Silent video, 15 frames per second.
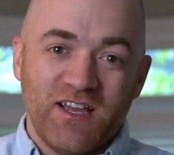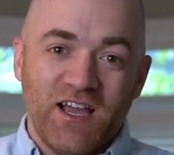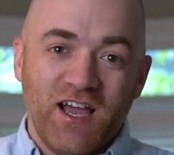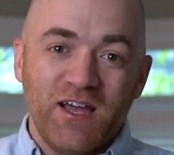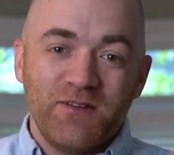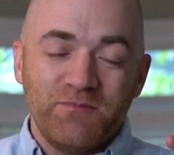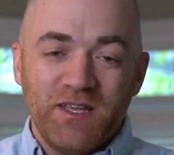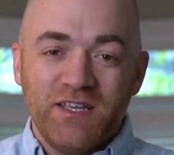
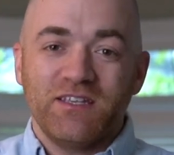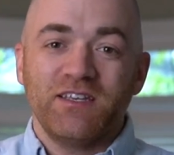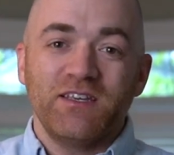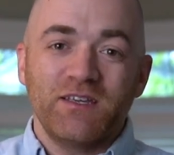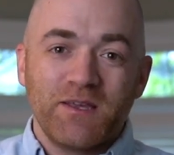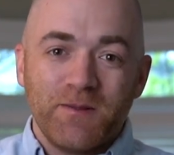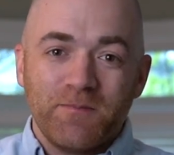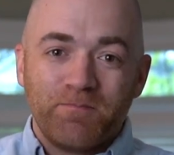on
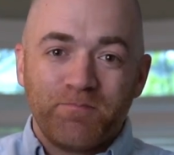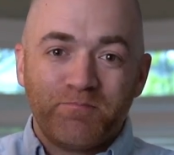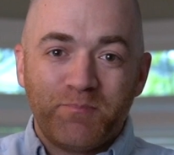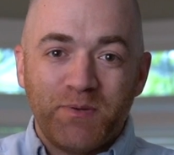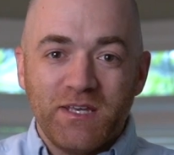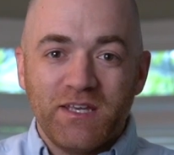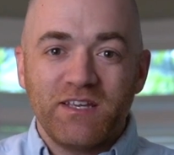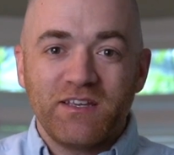making
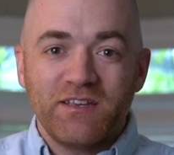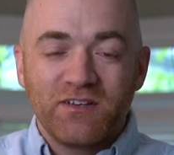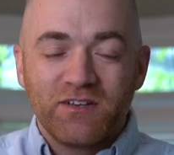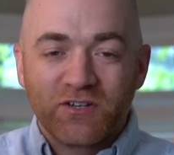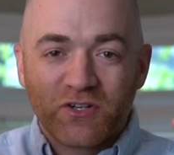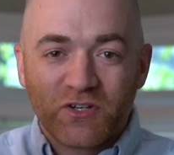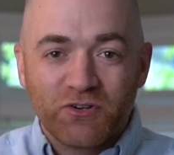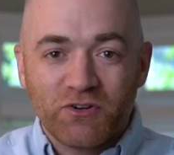big,
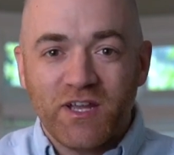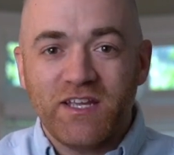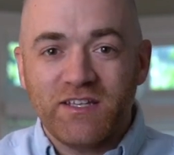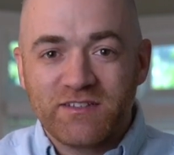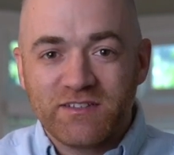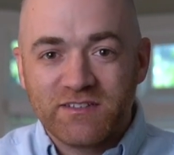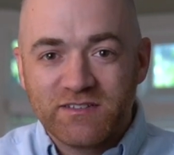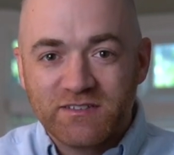
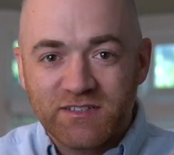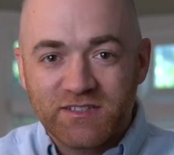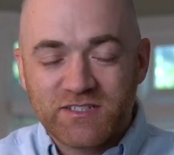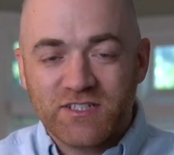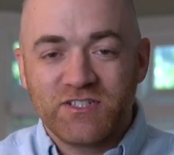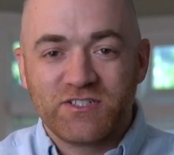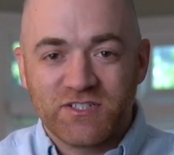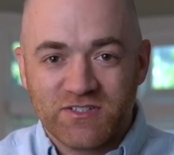great
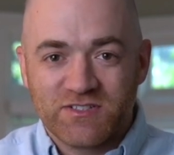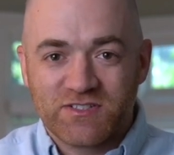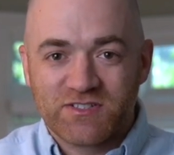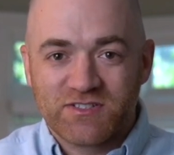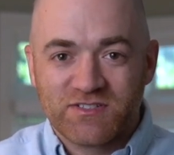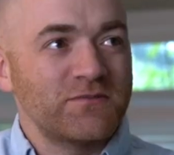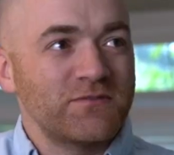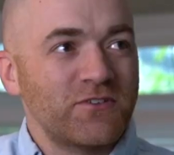decisions.